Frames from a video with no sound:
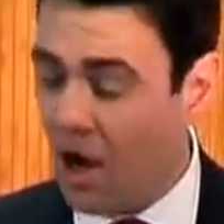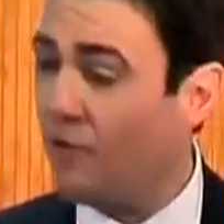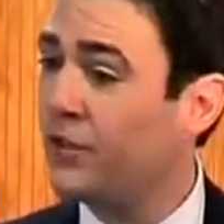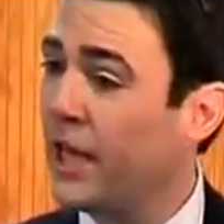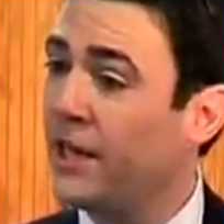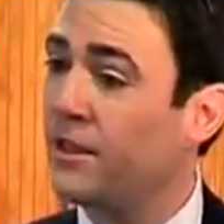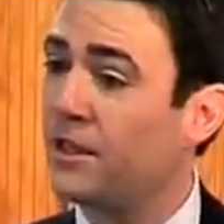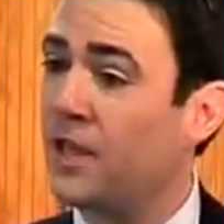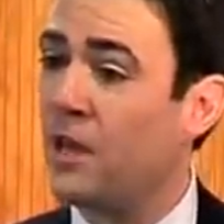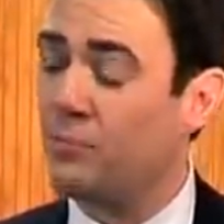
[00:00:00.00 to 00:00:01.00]
of telling the
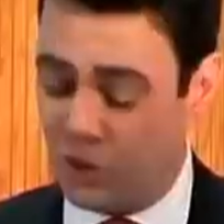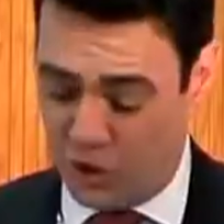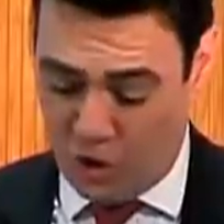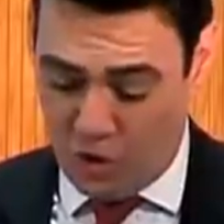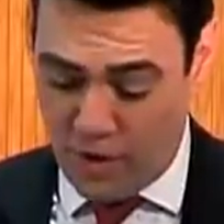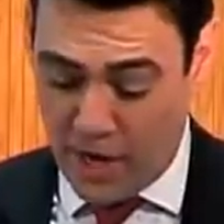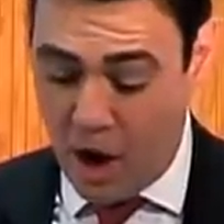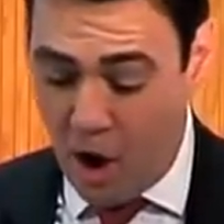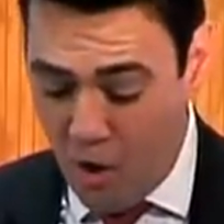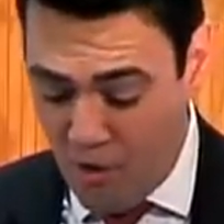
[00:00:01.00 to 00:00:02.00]
same story
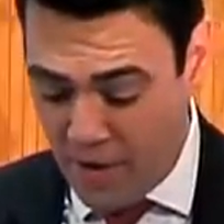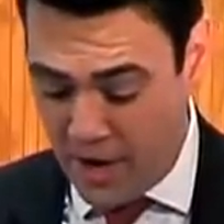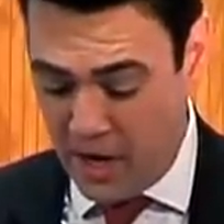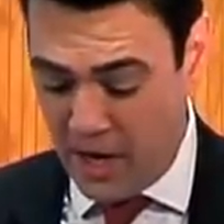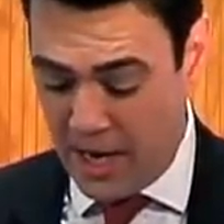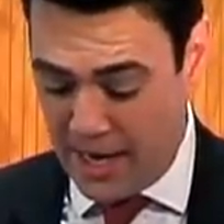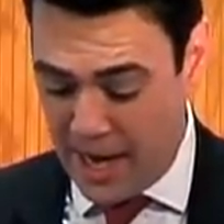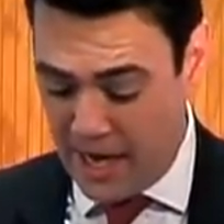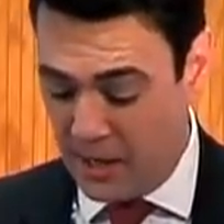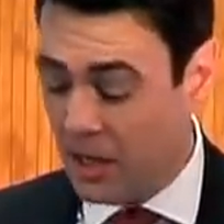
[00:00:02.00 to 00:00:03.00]
over
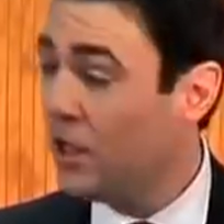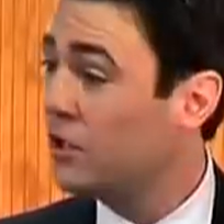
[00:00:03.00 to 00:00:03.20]
again